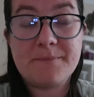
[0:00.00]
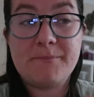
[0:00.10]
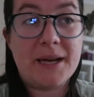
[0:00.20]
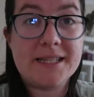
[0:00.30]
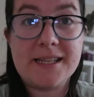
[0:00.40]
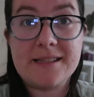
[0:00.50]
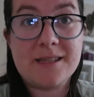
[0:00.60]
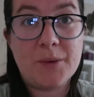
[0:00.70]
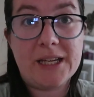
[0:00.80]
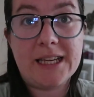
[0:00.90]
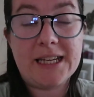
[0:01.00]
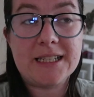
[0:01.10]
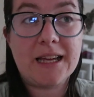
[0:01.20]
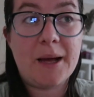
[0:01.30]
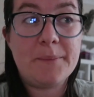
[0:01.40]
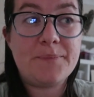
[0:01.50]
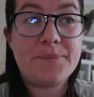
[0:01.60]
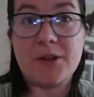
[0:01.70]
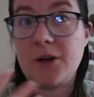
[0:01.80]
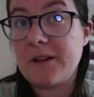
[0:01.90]
medicines that we need,
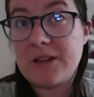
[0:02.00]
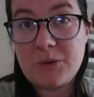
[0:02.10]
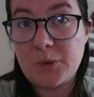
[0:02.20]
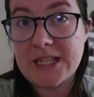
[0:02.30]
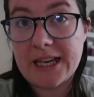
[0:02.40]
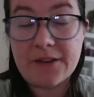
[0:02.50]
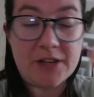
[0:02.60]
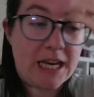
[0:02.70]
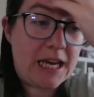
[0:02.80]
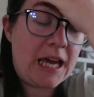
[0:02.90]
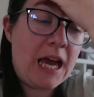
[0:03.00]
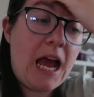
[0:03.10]
that we take every day,